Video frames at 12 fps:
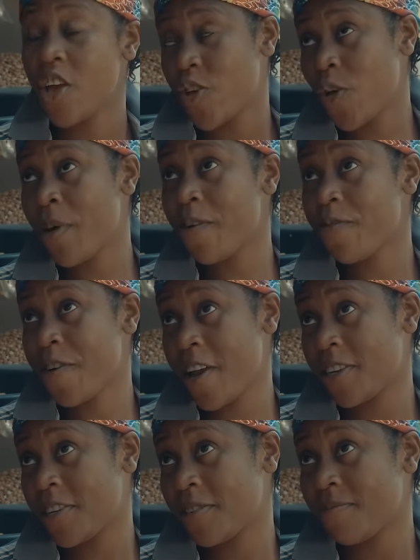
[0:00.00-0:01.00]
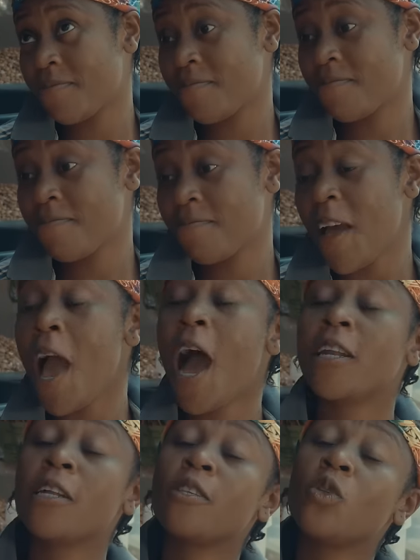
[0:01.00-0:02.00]
You're my friend.
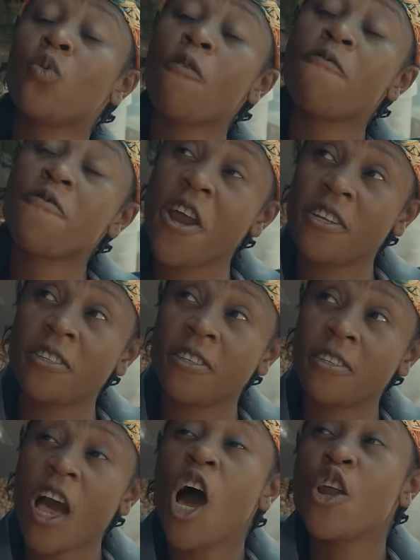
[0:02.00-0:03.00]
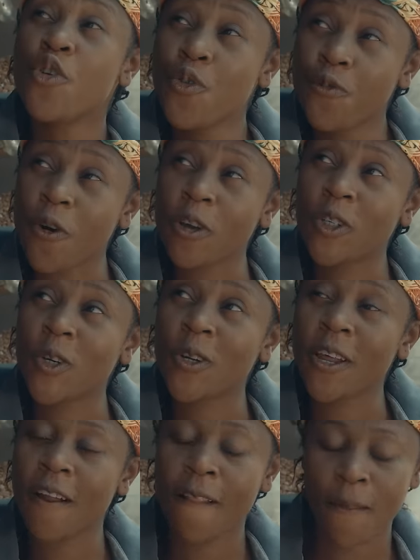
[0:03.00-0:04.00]
And that is what friends do for each
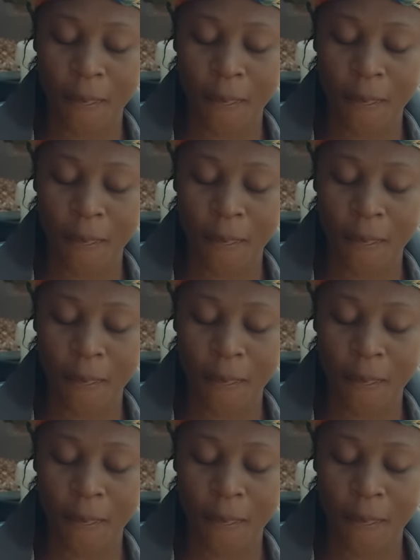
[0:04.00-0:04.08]
other.